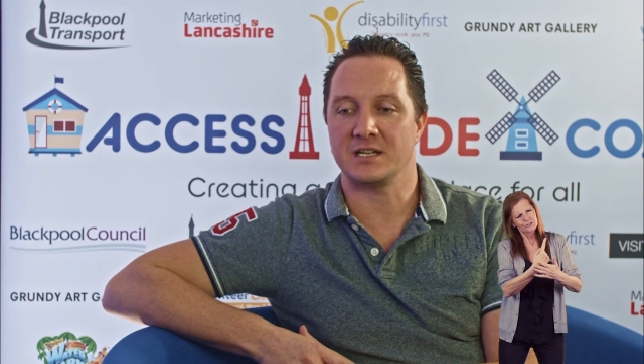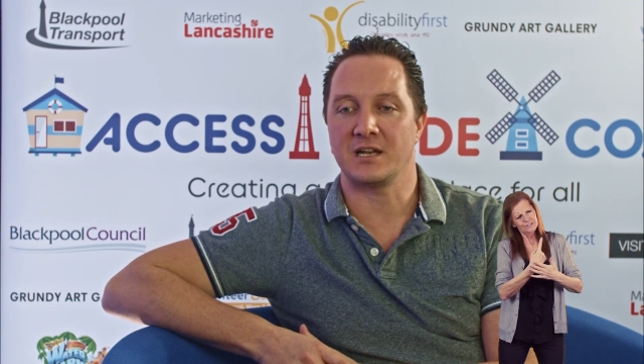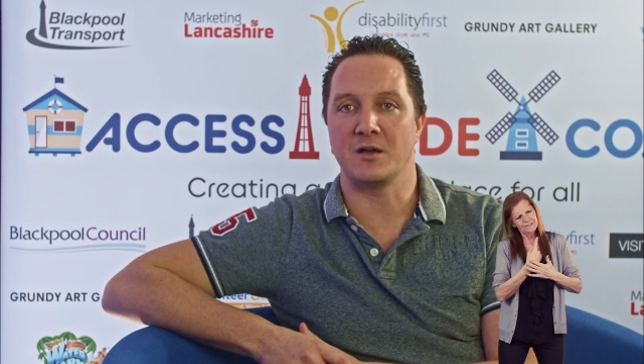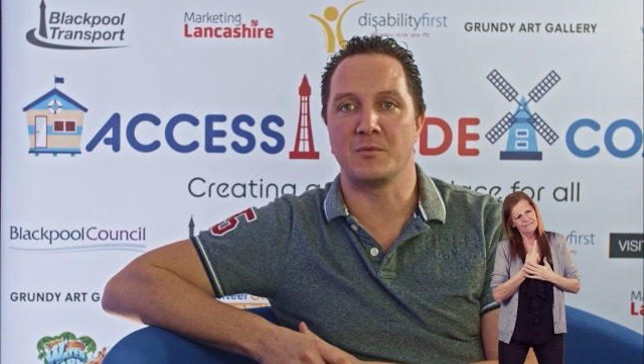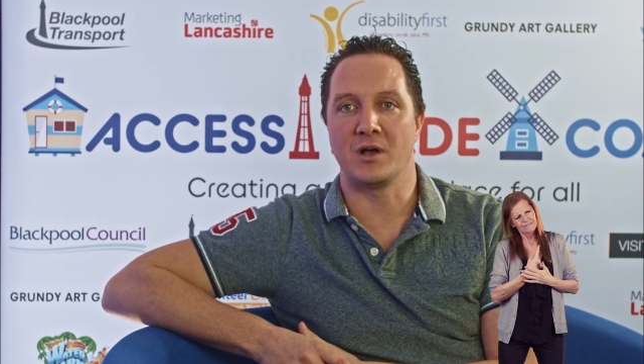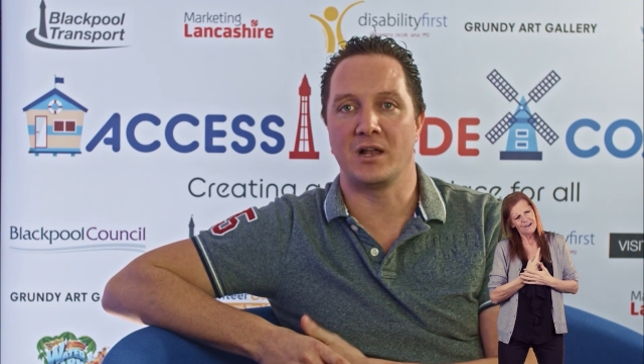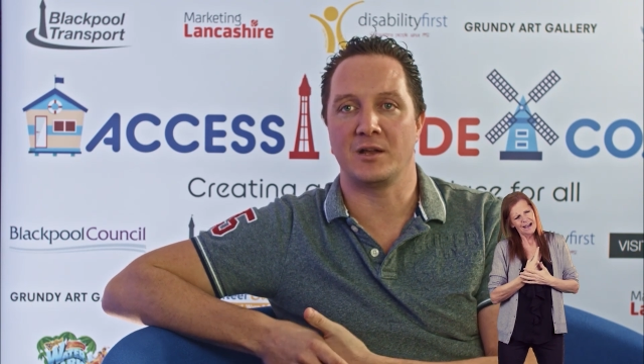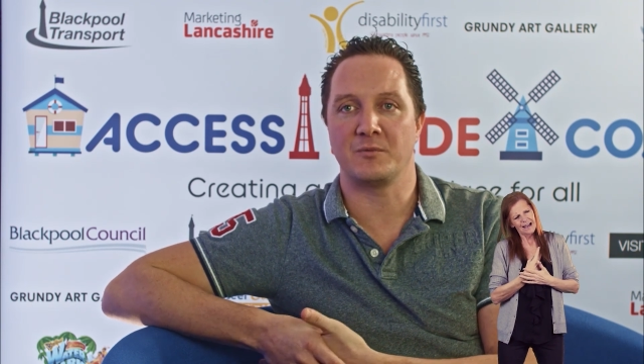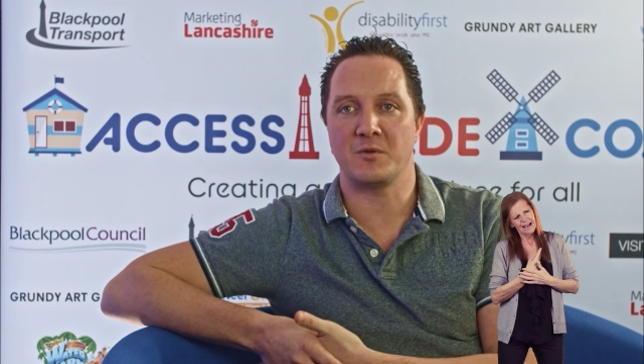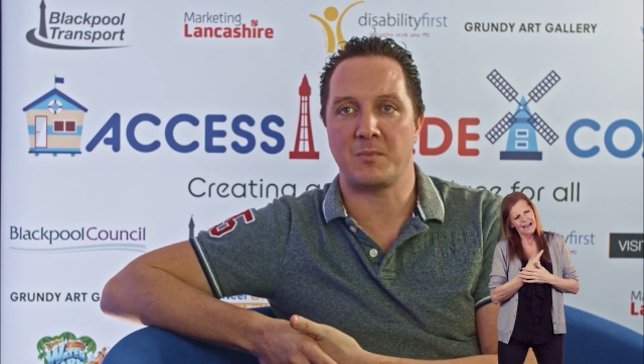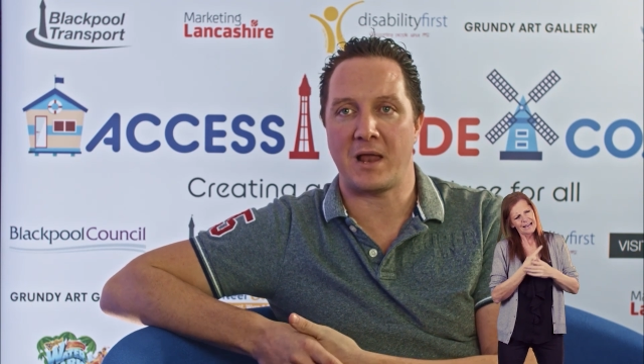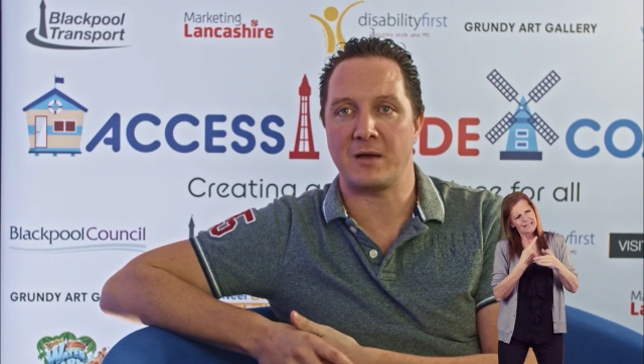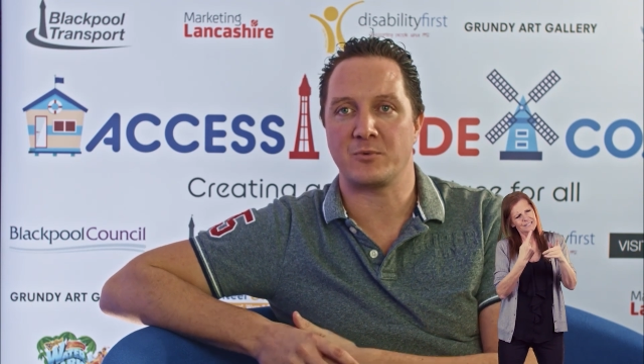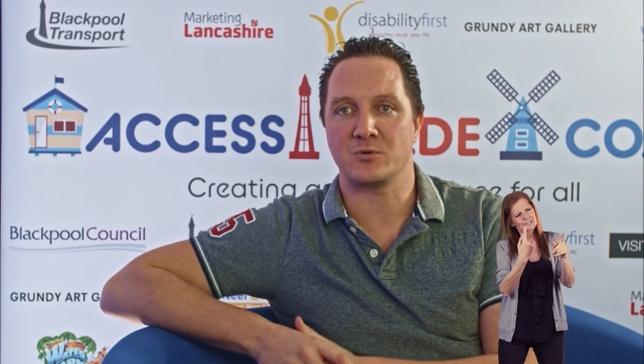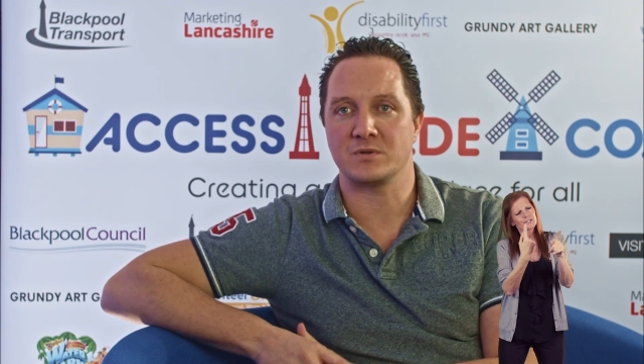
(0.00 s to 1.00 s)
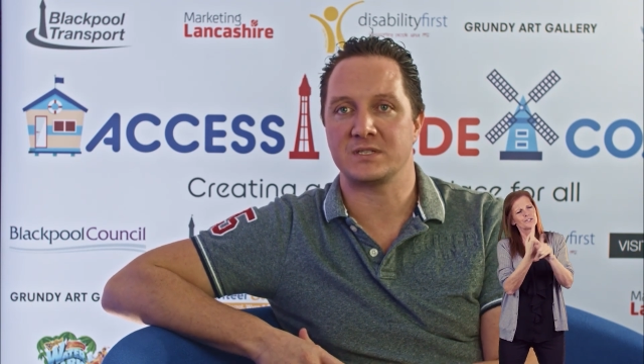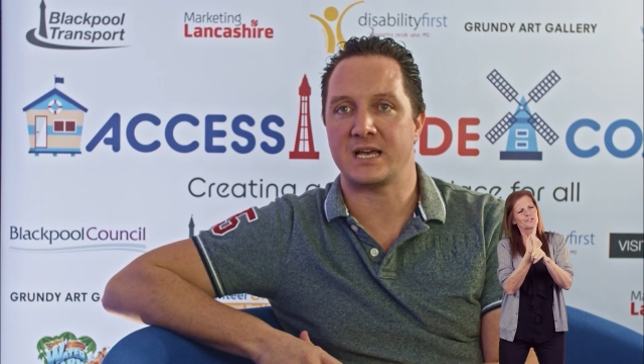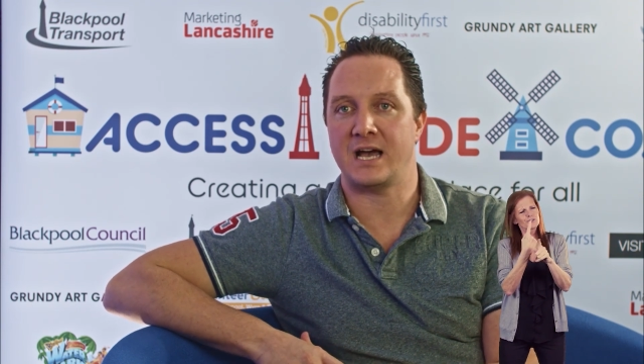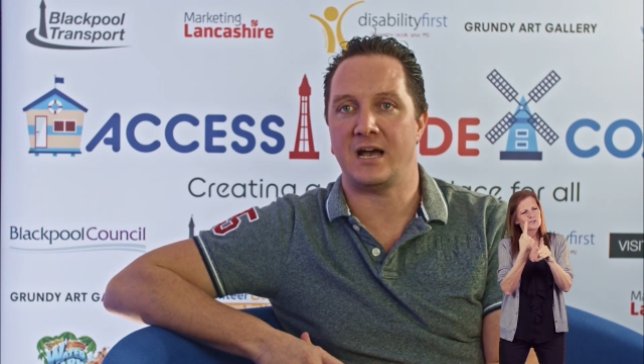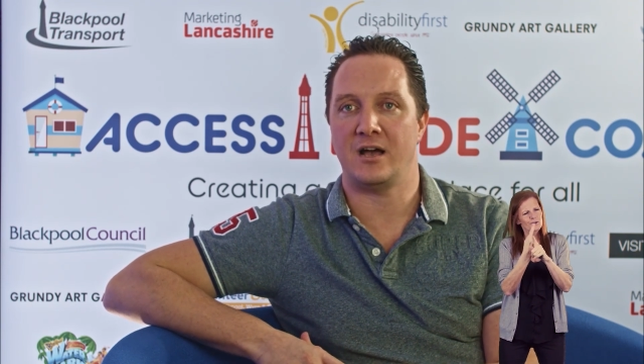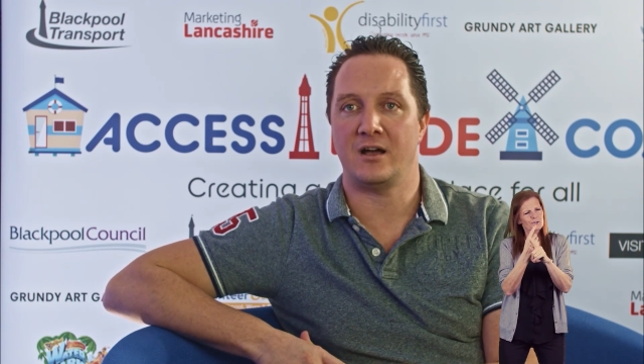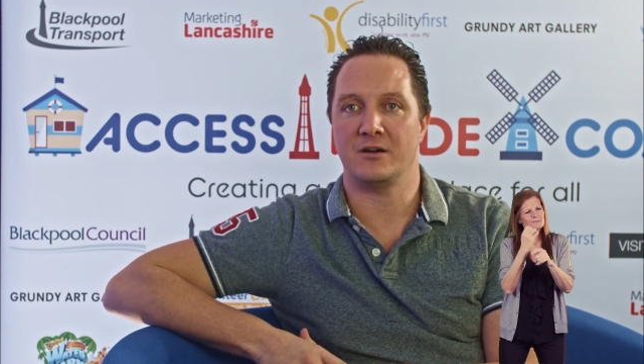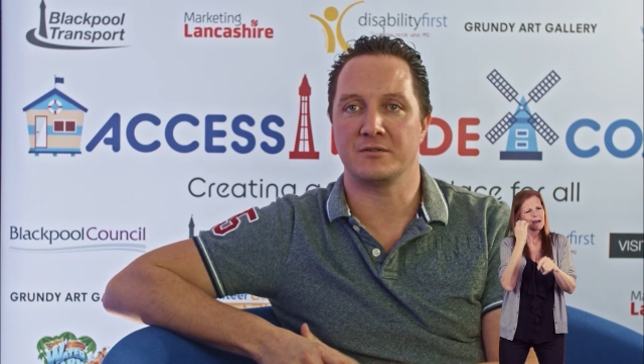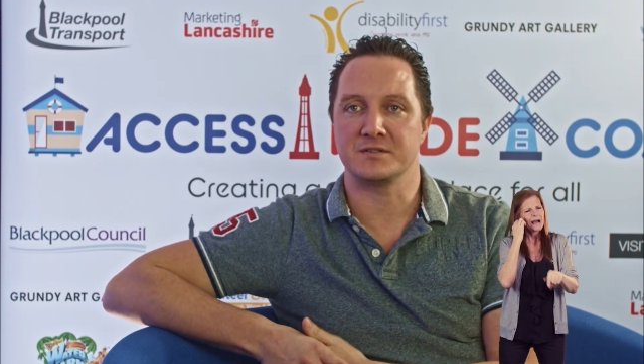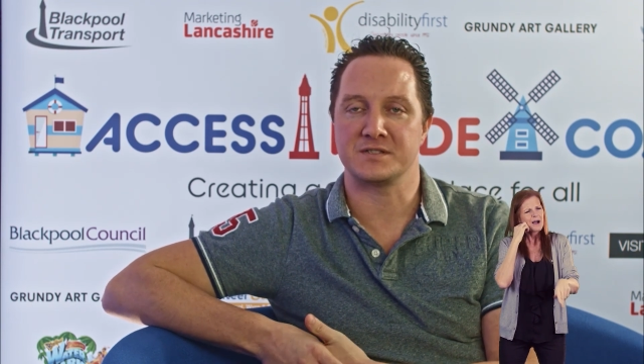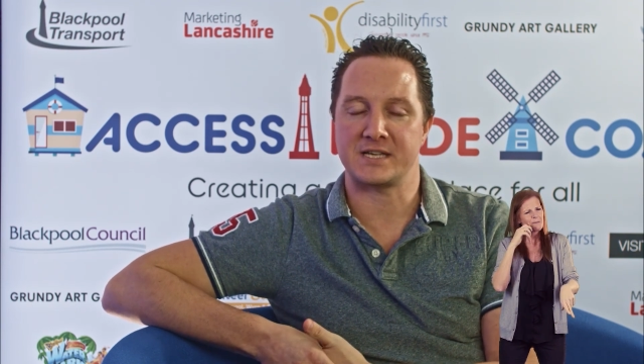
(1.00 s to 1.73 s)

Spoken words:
like Merlin with Blackpool Tower and